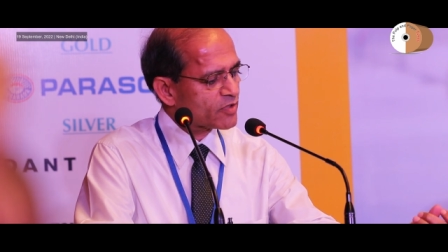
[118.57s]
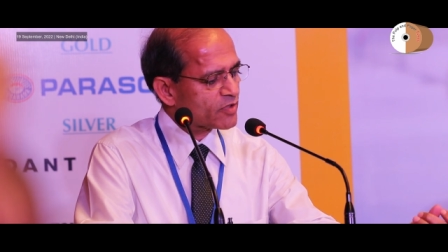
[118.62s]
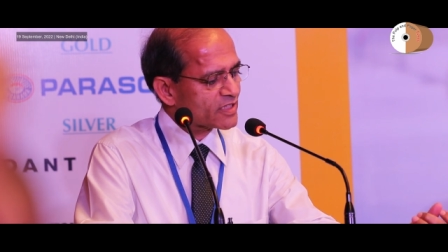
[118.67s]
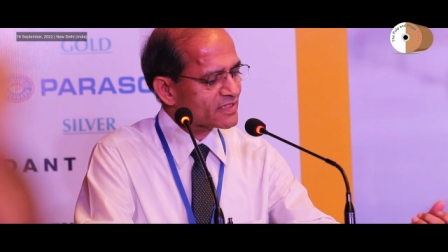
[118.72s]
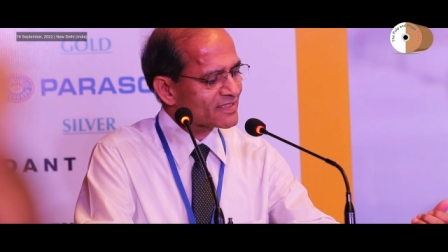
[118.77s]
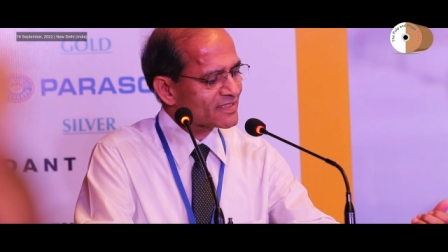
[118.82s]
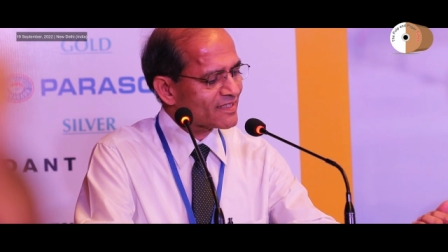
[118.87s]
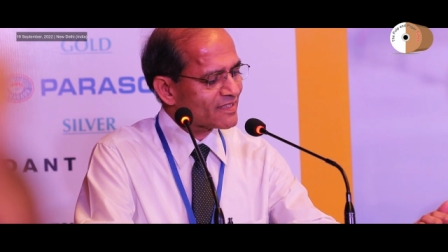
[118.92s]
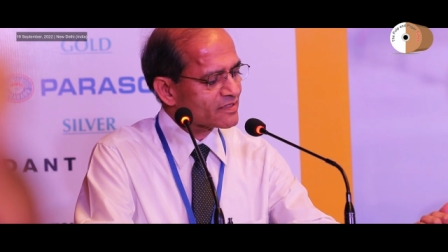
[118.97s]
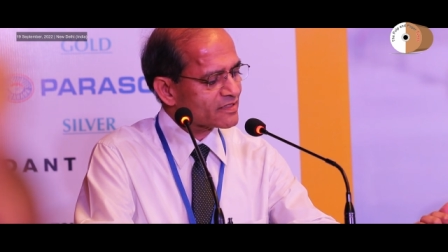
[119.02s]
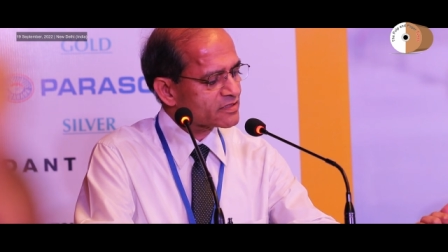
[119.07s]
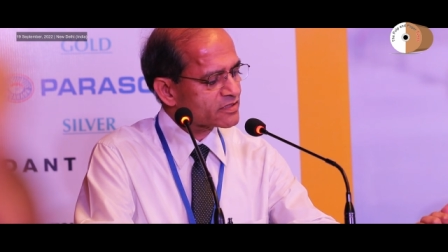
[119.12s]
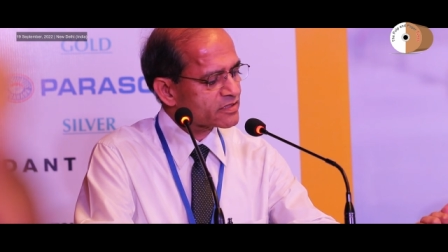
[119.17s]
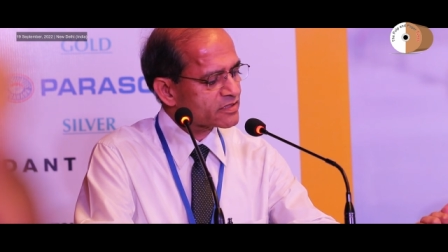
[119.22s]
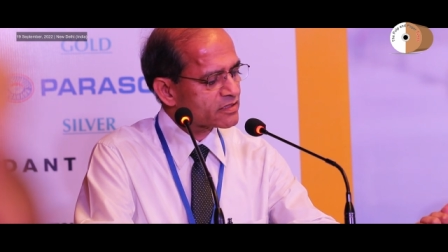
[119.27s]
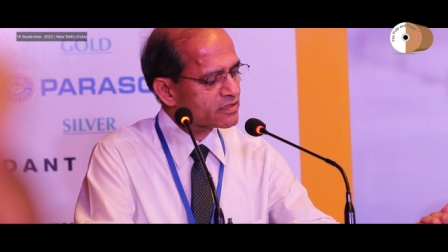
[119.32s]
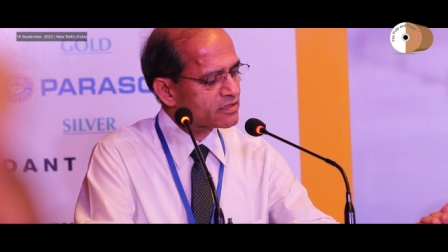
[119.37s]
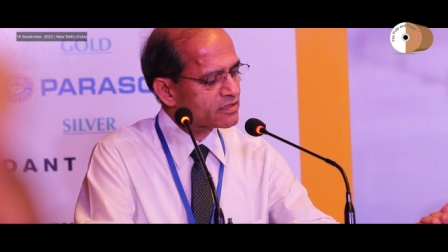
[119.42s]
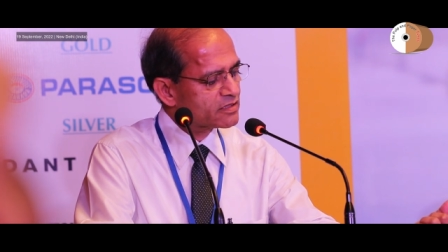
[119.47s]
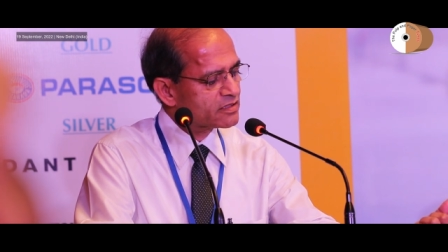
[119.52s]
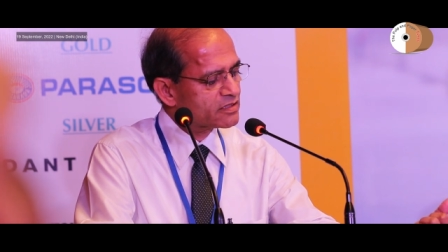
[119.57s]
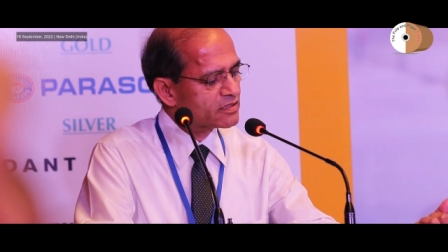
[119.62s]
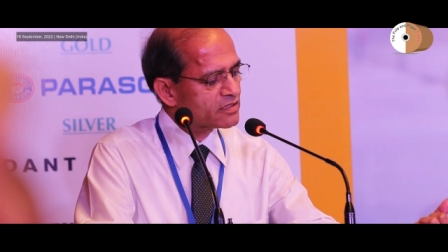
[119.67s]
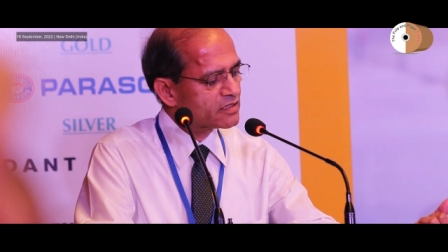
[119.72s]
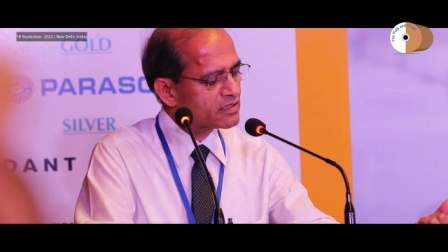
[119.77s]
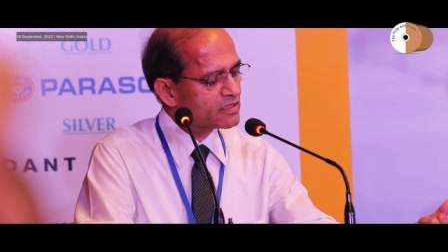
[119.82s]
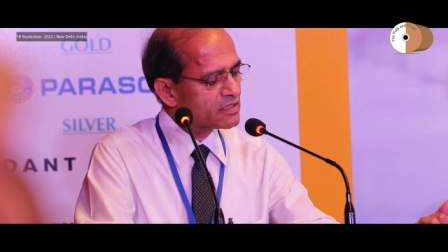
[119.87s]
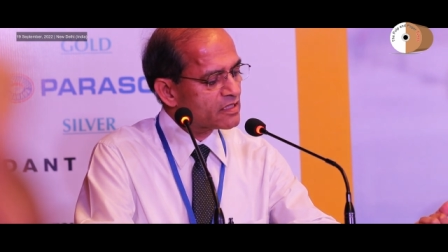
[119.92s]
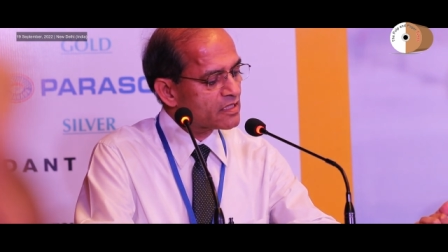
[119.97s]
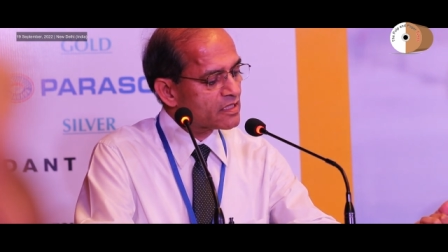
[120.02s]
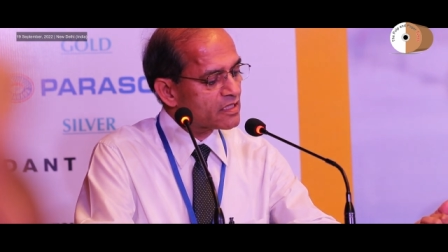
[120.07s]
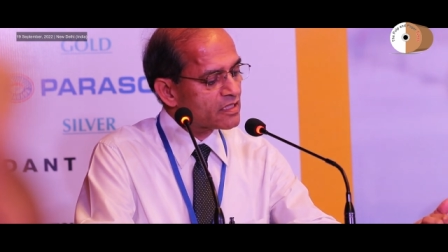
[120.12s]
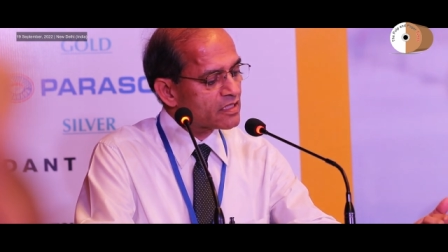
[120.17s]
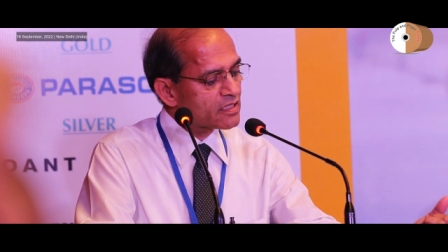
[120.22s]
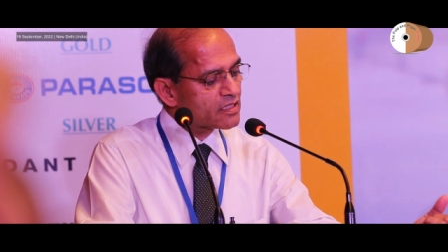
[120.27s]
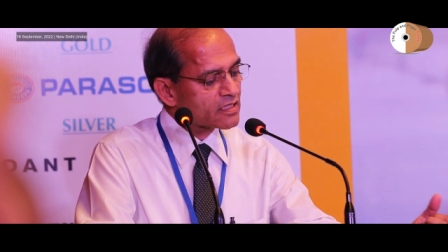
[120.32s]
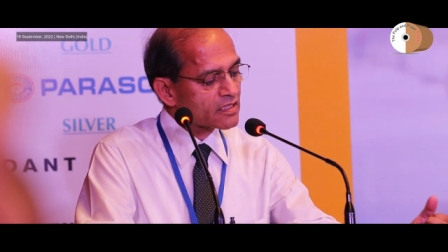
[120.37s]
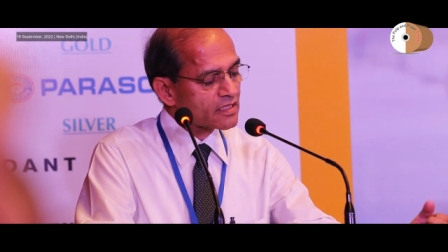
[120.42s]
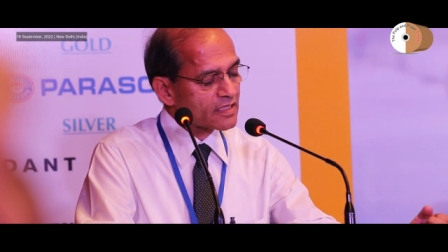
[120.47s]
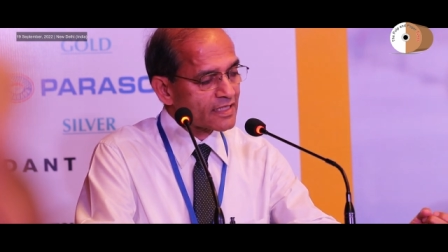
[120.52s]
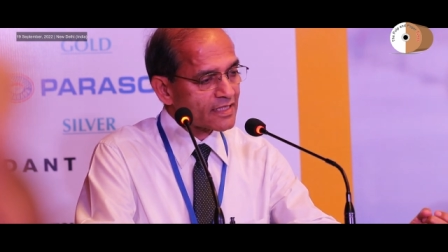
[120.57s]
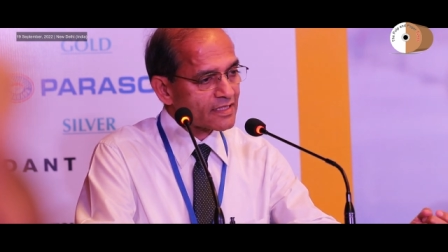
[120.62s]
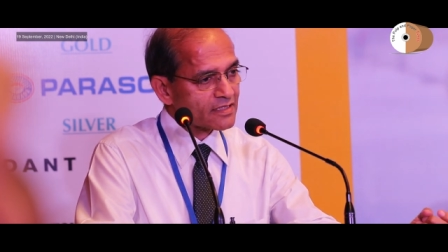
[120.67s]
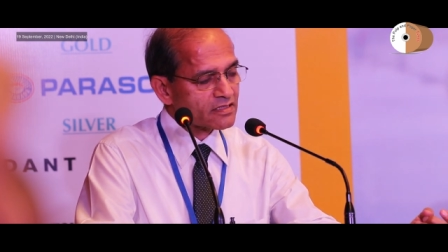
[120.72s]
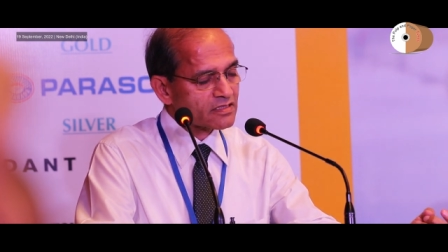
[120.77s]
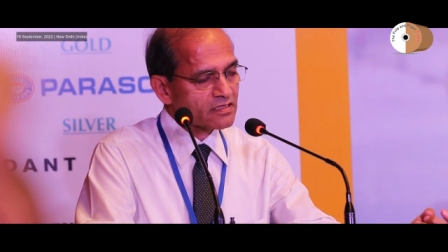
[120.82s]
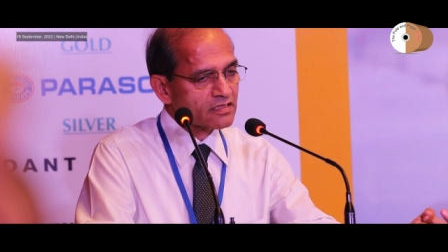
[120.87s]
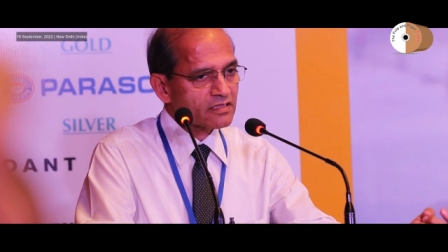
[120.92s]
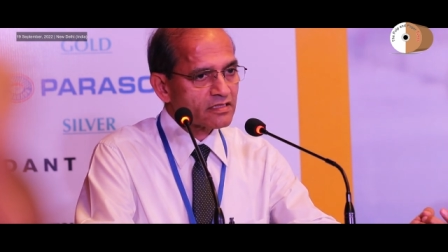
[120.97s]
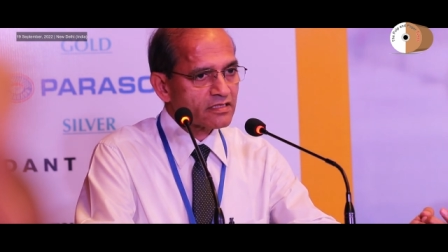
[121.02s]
Vadiraj that